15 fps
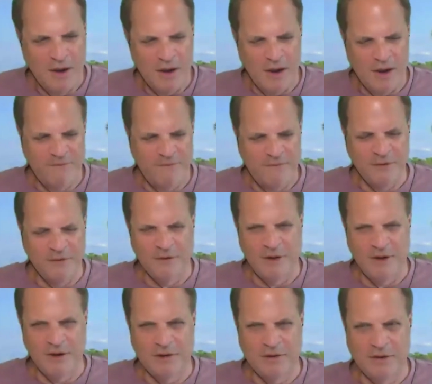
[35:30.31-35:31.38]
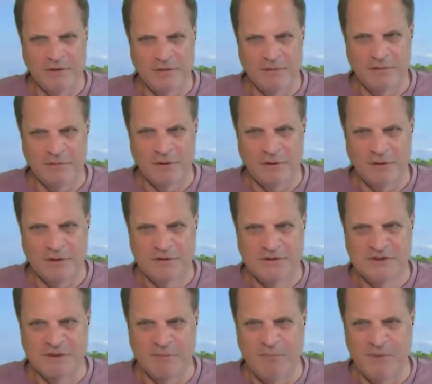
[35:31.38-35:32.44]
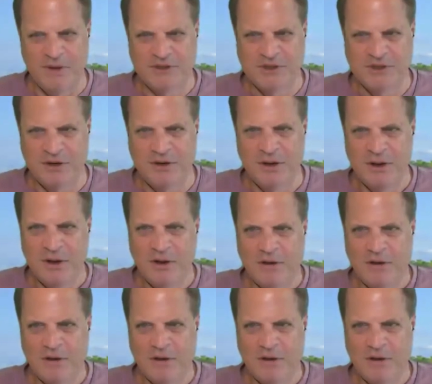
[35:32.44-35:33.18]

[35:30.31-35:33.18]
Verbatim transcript: I feel like their uh, submission